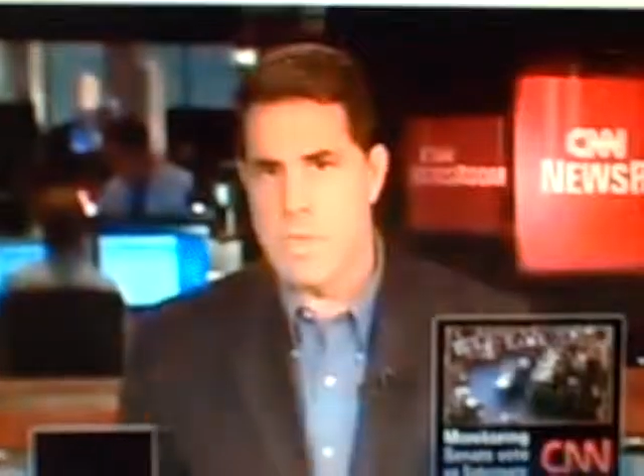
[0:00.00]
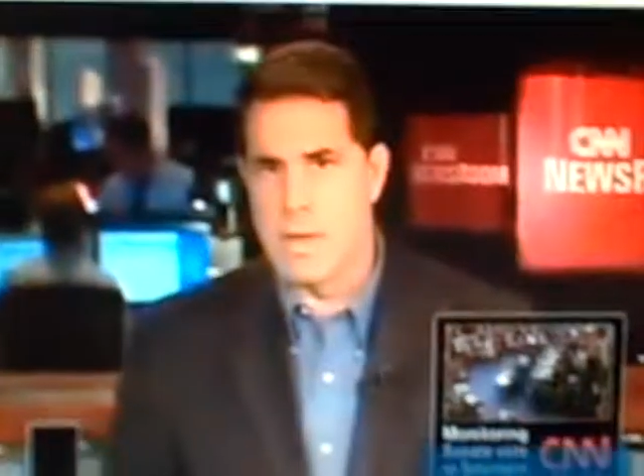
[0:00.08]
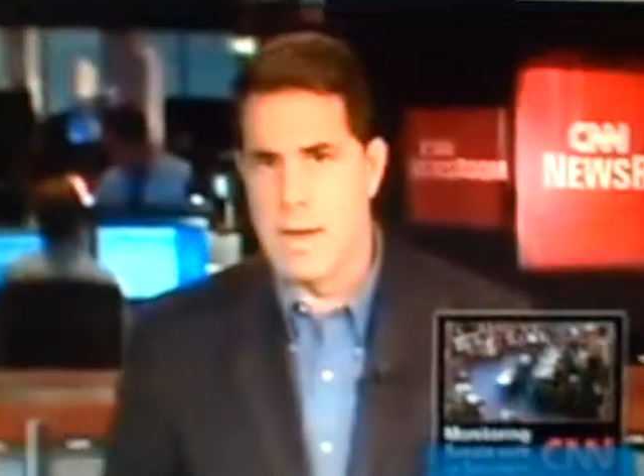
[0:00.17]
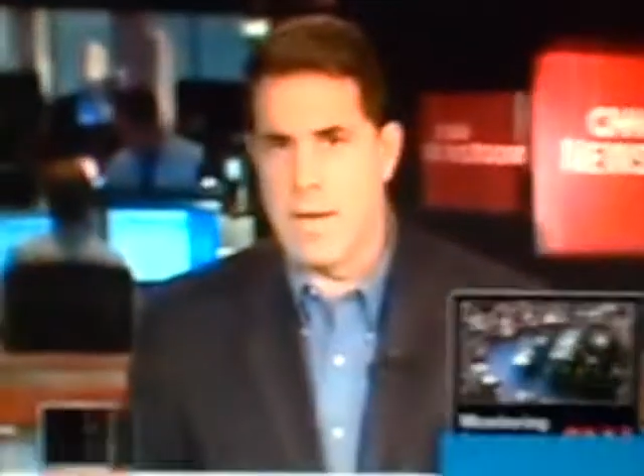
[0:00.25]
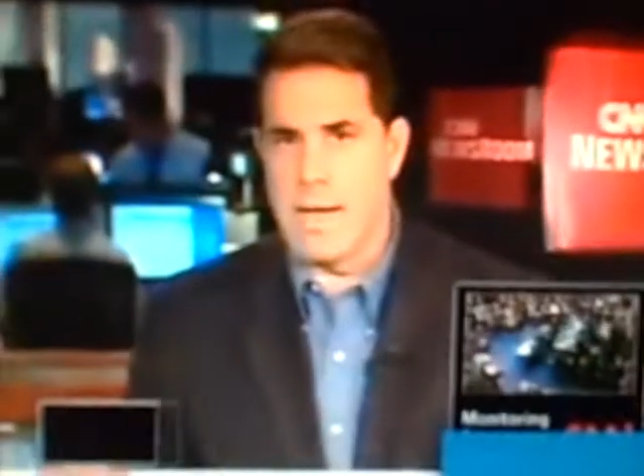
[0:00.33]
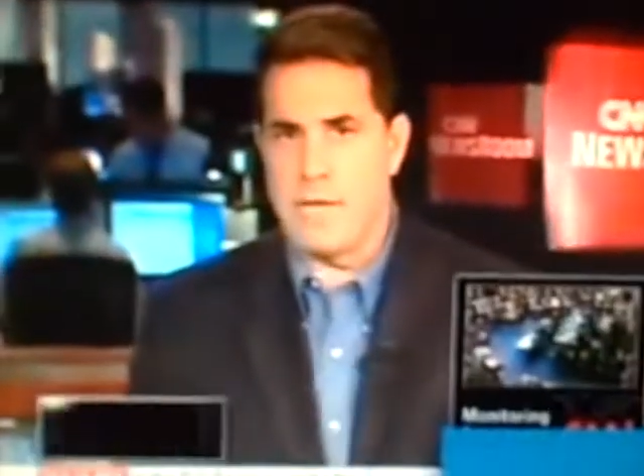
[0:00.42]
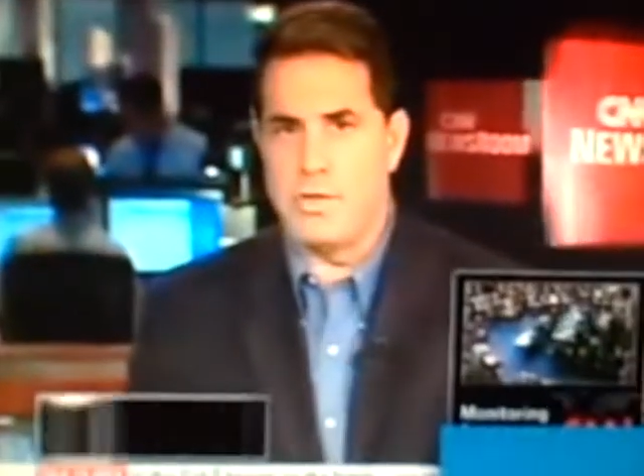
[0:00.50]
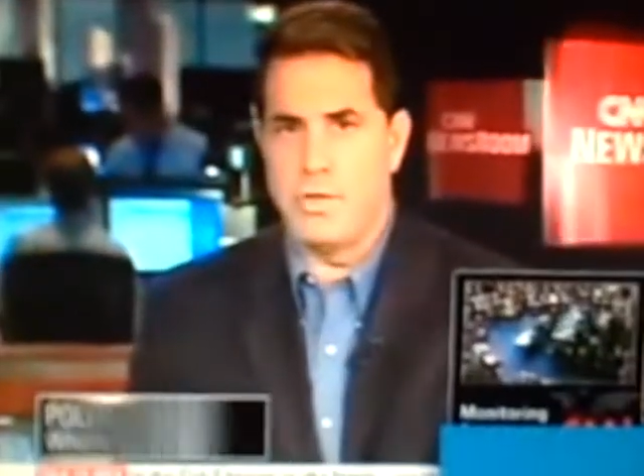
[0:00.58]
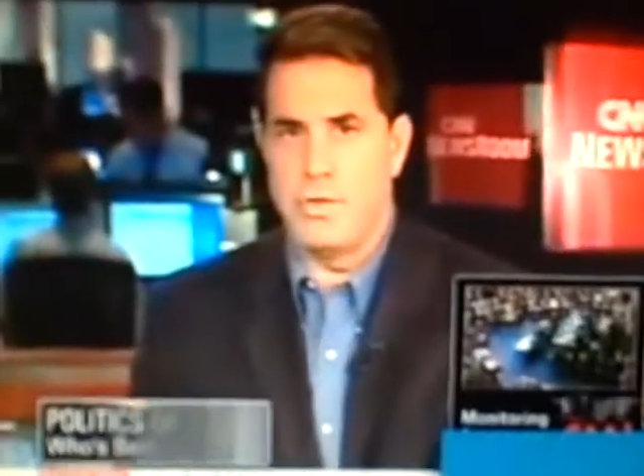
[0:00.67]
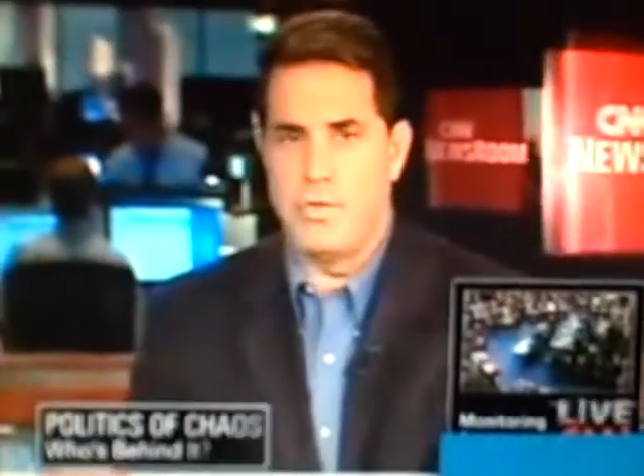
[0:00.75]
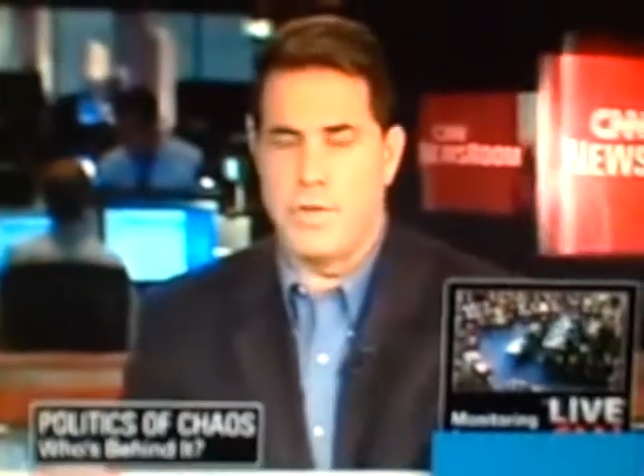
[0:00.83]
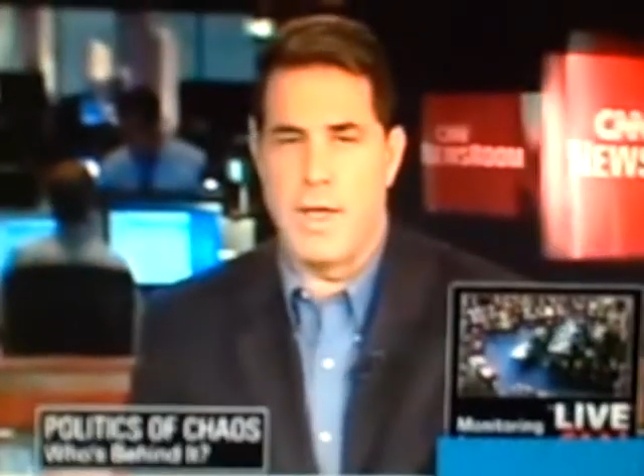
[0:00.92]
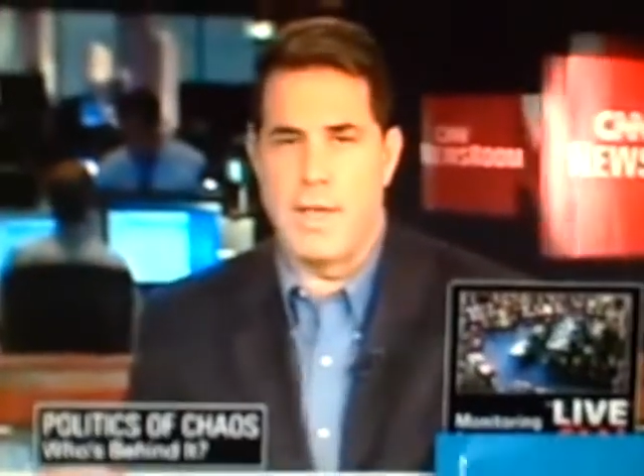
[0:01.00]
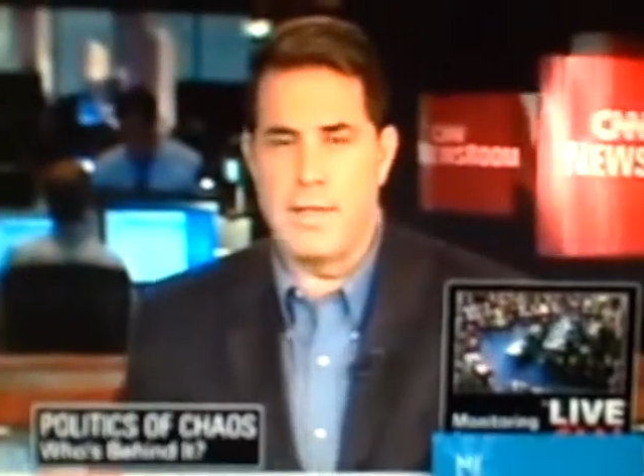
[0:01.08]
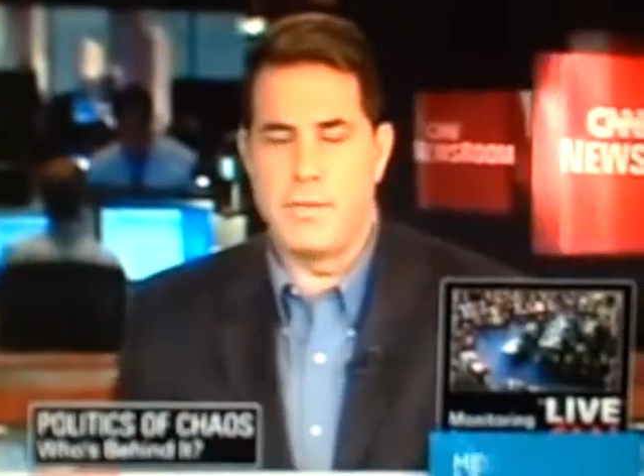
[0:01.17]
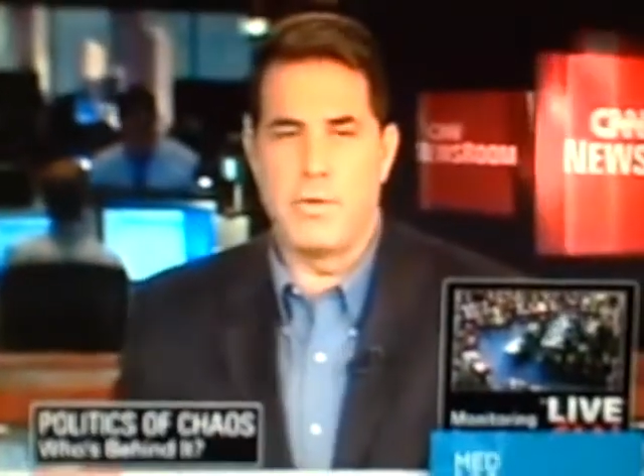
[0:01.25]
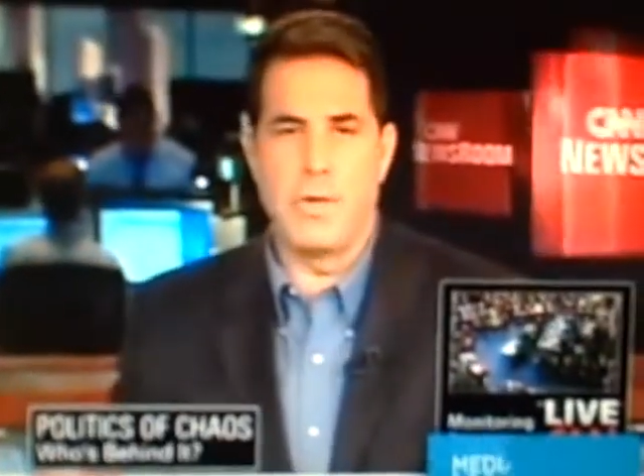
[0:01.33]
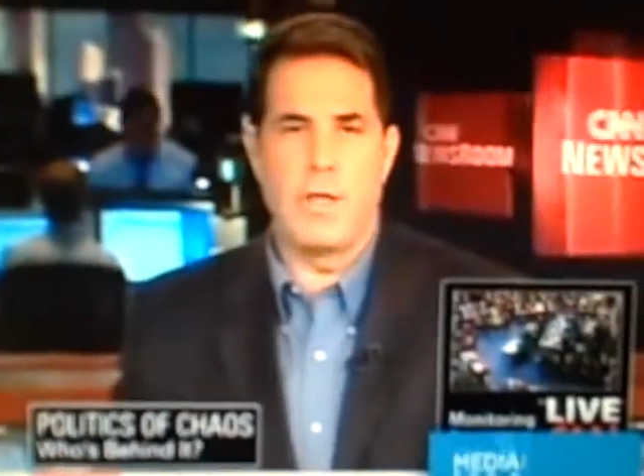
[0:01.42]
Now, I should say
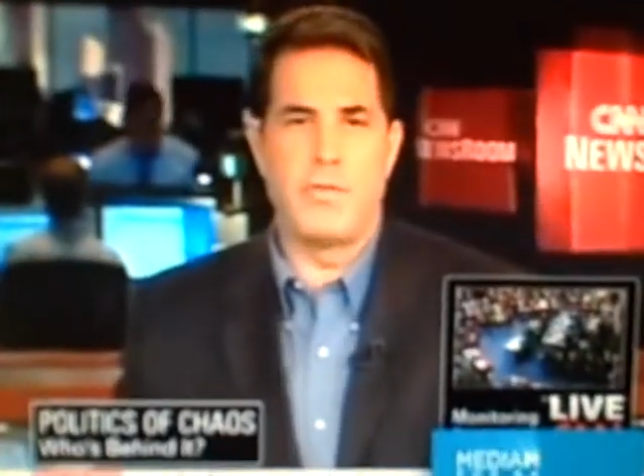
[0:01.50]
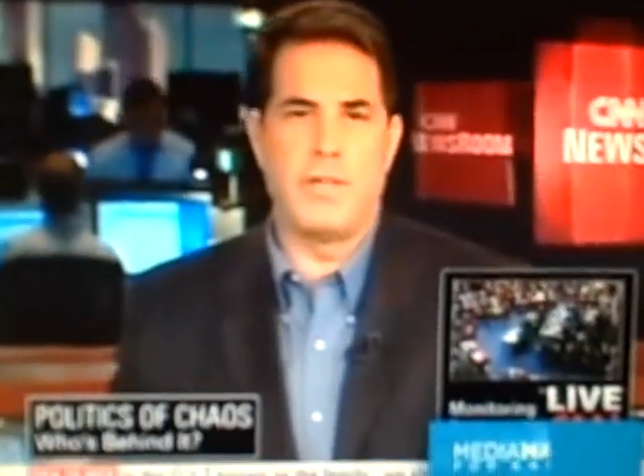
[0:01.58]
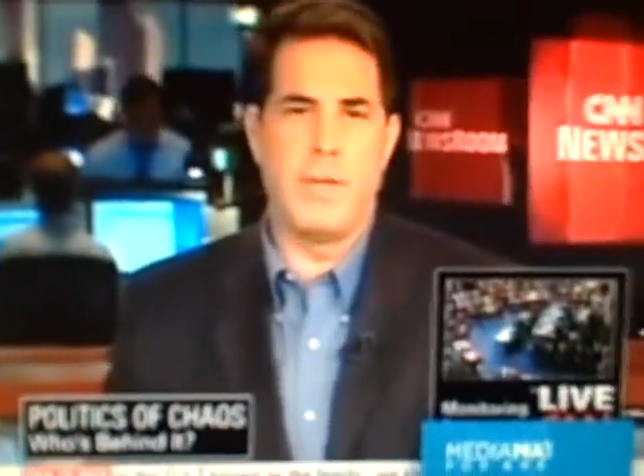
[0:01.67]
that there does